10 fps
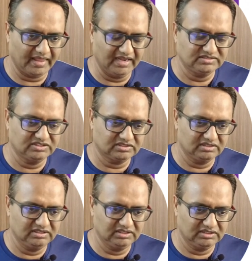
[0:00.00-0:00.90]

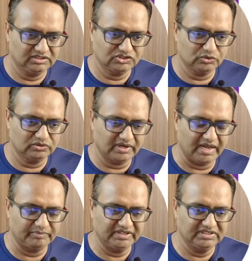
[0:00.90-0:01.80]
actually is going to
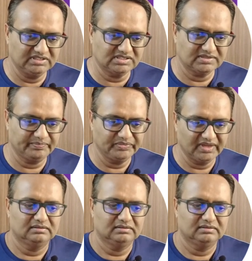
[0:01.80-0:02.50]
happen, is